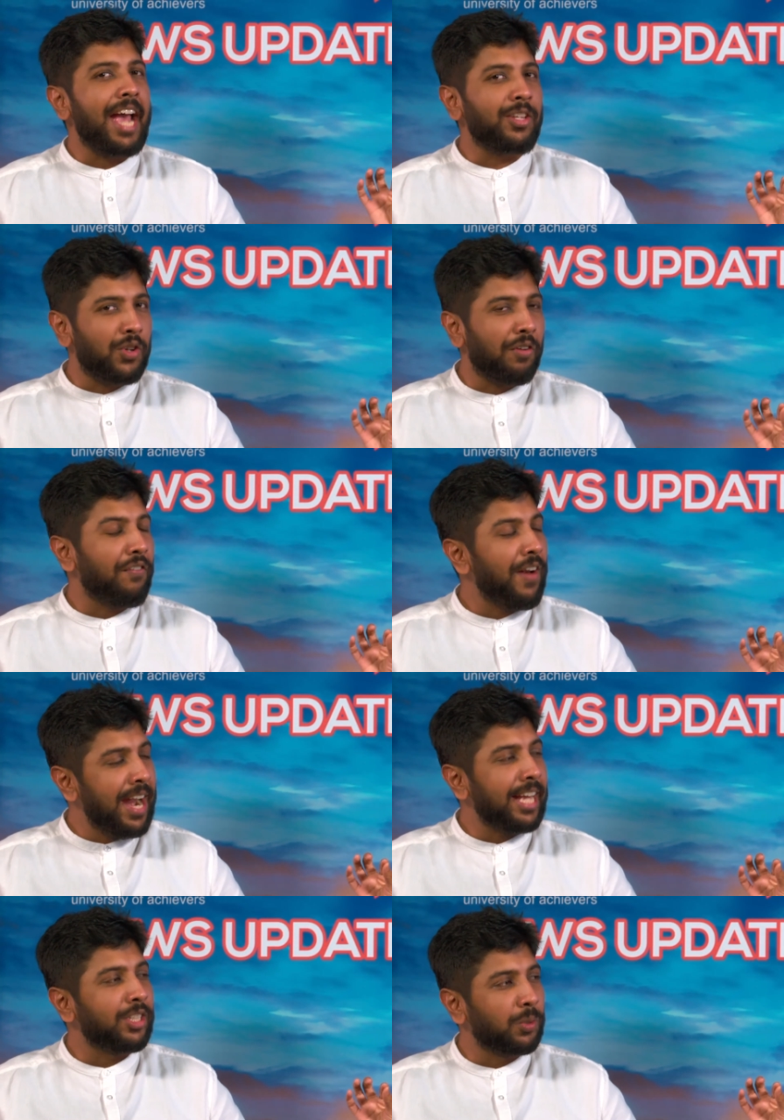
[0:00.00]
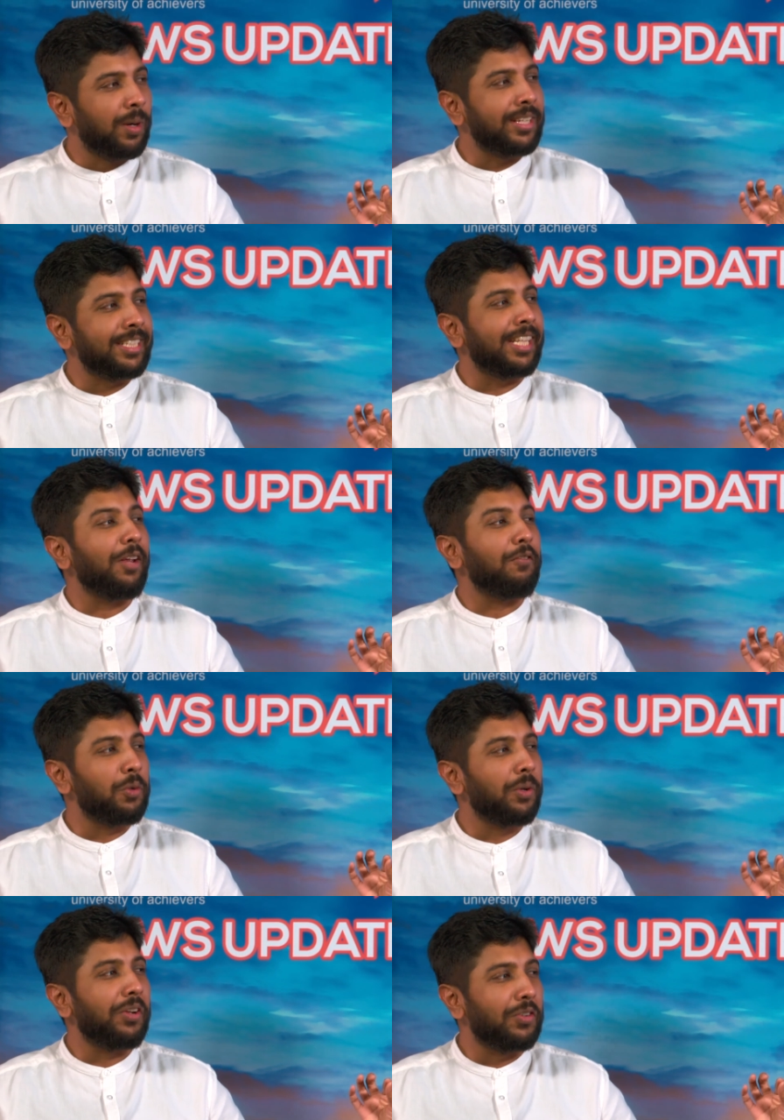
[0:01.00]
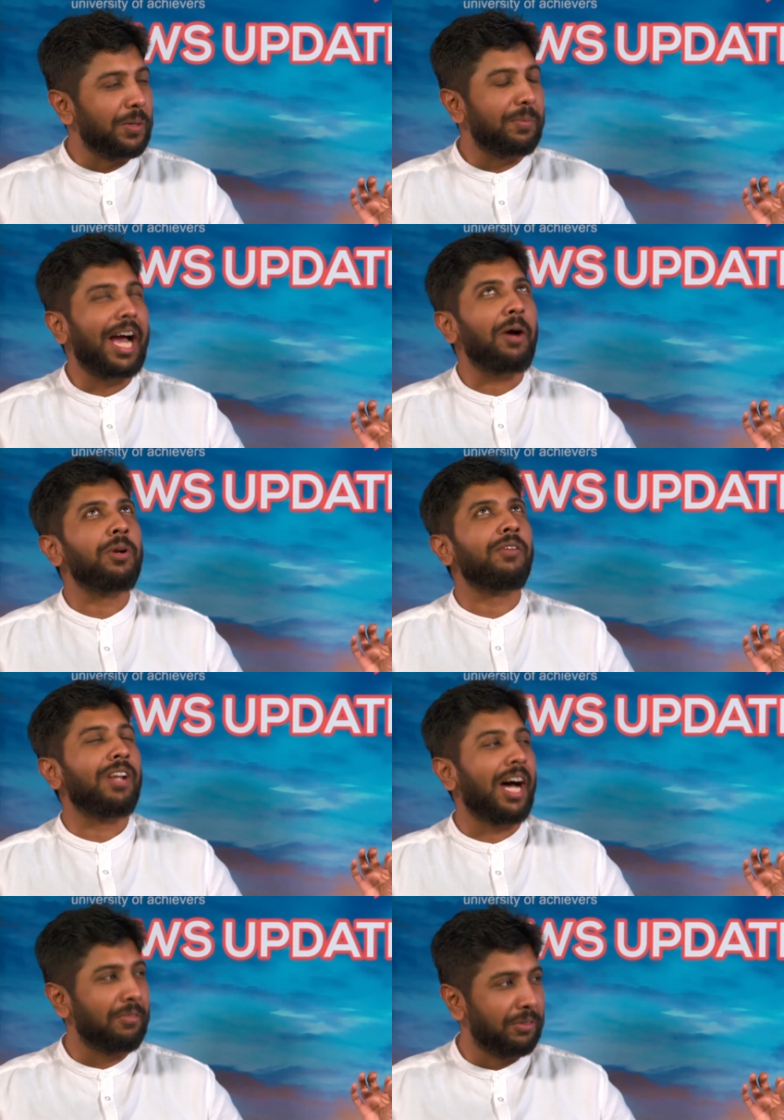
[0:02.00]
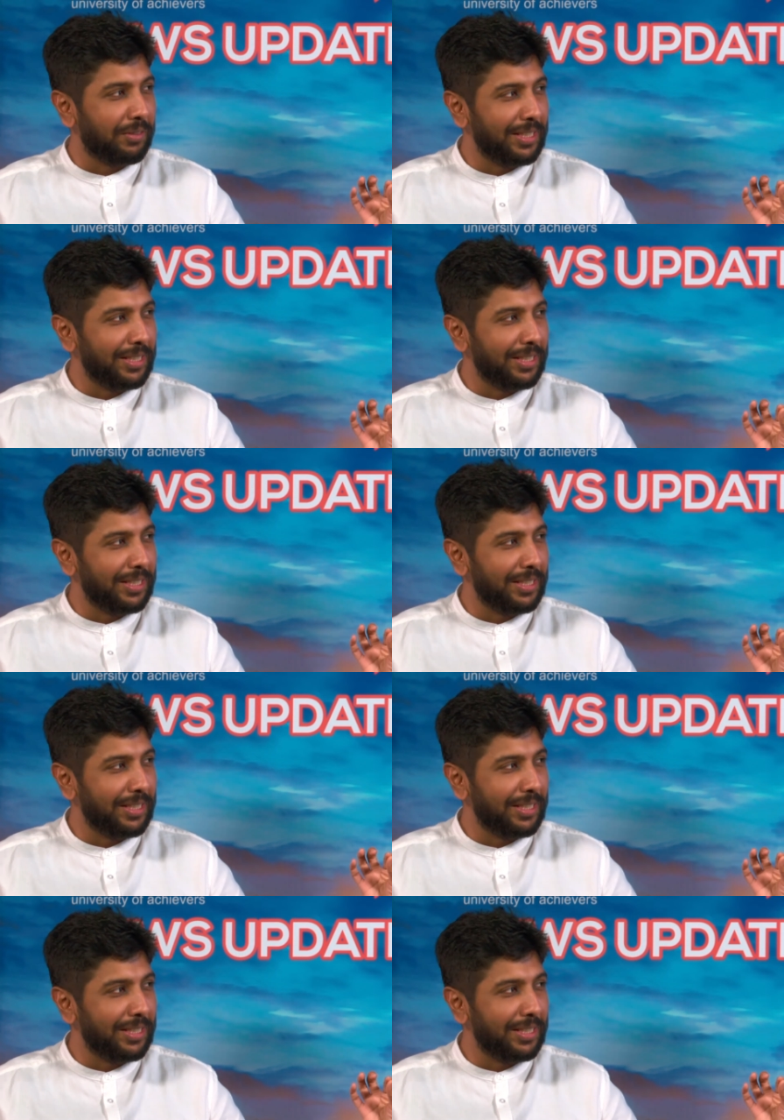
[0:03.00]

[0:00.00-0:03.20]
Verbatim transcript: As your friend, I just want to say that if you would have tripped, I would have laughed